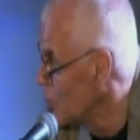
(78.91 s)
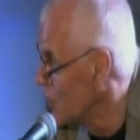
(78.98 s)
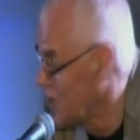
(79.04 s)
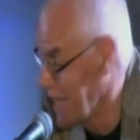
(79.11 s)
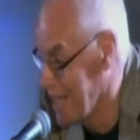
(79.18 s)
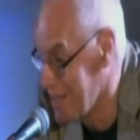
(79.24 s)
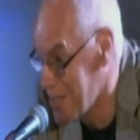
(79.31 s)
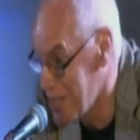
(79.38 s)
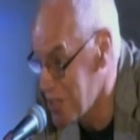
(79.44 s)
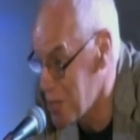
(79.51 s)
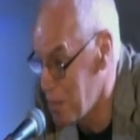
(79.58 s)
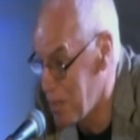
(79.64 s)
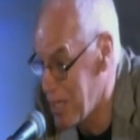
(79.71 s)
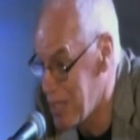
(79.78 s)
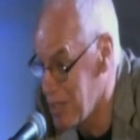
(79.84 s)
they
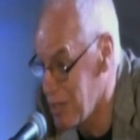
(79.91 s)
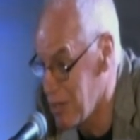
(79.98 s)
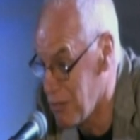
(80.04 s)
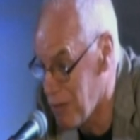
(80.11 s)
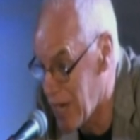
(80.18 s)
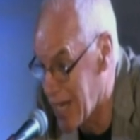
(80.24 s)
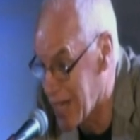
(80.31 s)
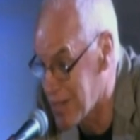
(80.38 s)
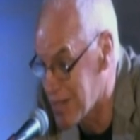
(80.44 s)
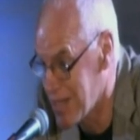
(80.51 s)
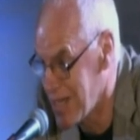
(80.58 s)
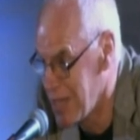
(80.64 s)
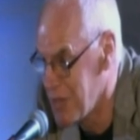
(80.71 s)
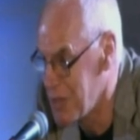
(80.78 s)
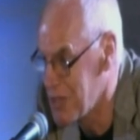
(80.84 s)
anticipated the fact
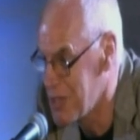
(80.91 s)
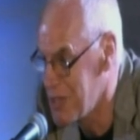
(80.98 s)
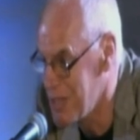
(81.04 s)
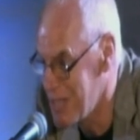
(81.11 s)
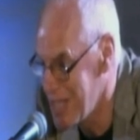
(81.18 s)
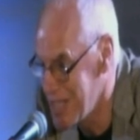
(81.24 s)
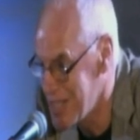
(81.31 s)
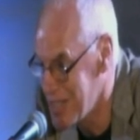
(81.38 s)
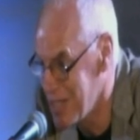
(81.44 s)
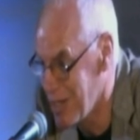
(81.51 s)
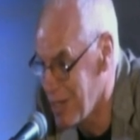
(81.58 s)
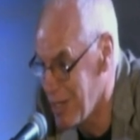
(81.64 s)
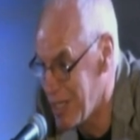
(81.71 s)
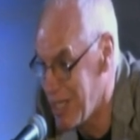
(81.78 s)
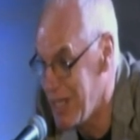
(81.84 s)
that
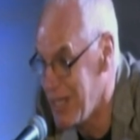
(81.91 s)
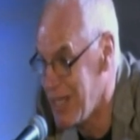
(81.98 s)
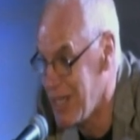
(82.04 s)
statistically